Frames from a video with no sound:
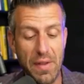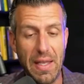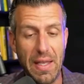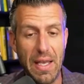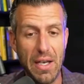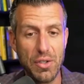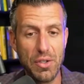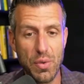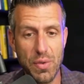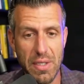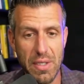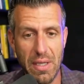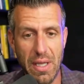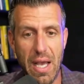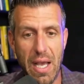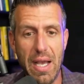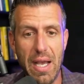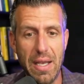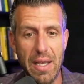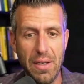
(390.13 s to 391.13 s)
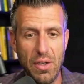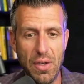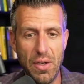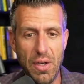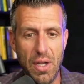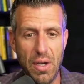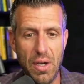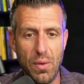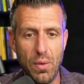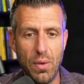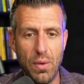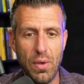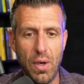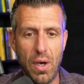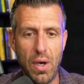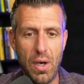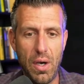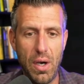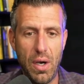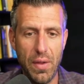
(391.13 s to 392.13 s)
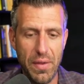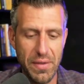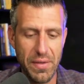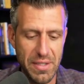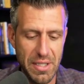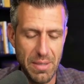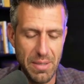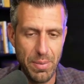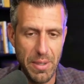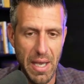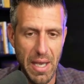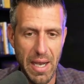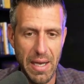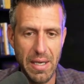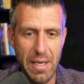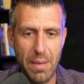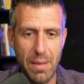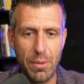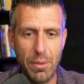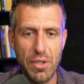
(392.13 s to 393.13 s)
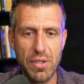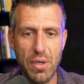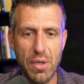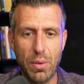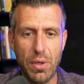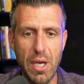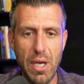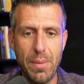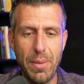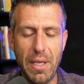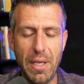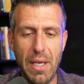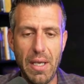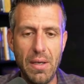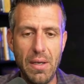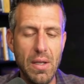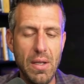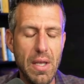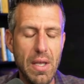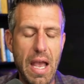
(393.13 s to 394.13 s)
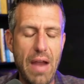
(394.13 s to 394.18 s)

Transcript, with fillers: else was in line, you know, all, all the CPI numbers that were coming in,